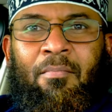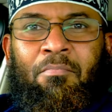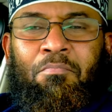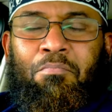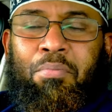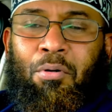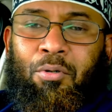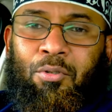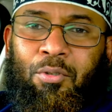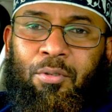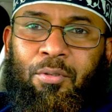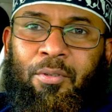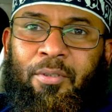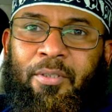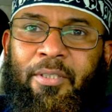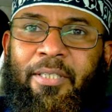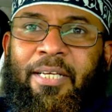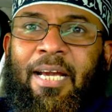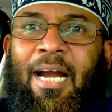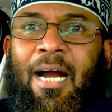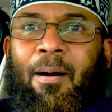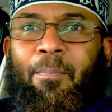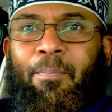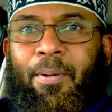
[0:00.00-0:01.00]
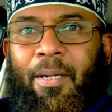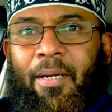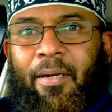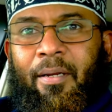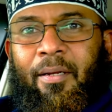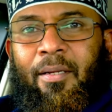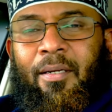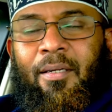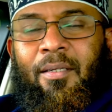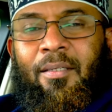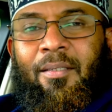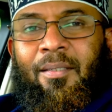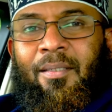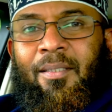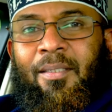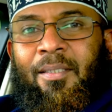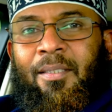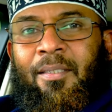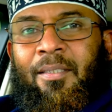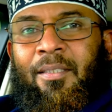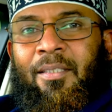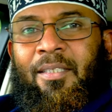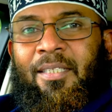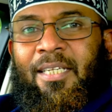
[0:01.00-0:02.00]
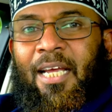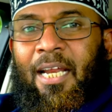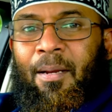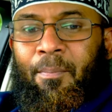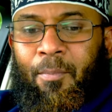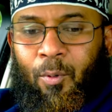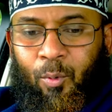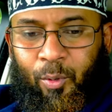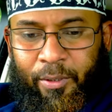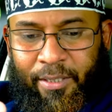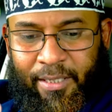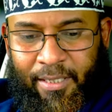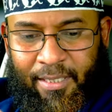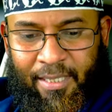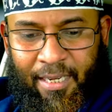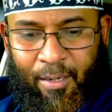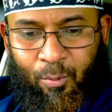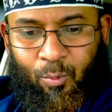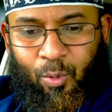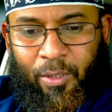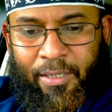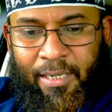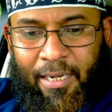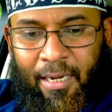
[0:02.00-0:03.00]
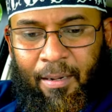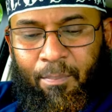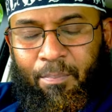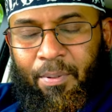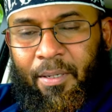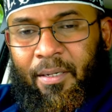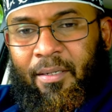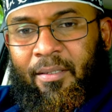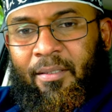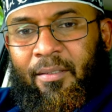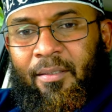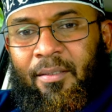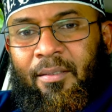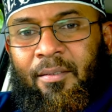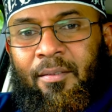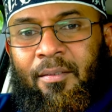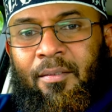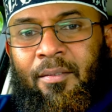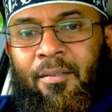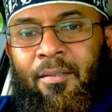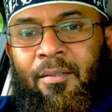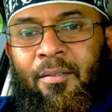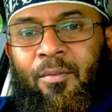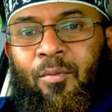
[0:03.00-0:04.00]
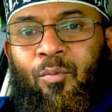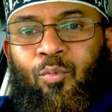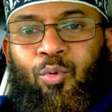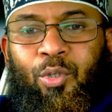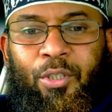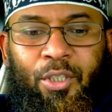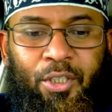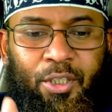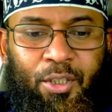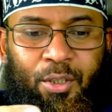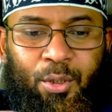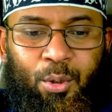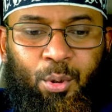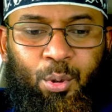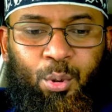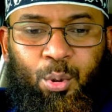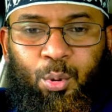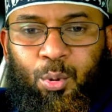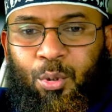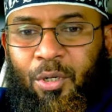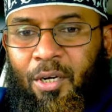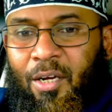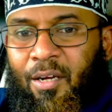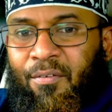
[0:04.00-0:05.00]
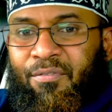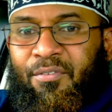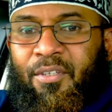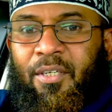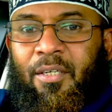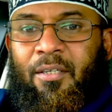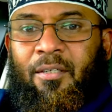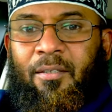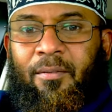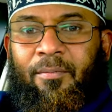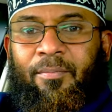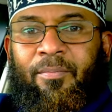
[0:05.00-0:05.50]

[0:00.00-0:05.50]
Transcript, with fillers: But it happened. Tell me what is what happened. What did you do after?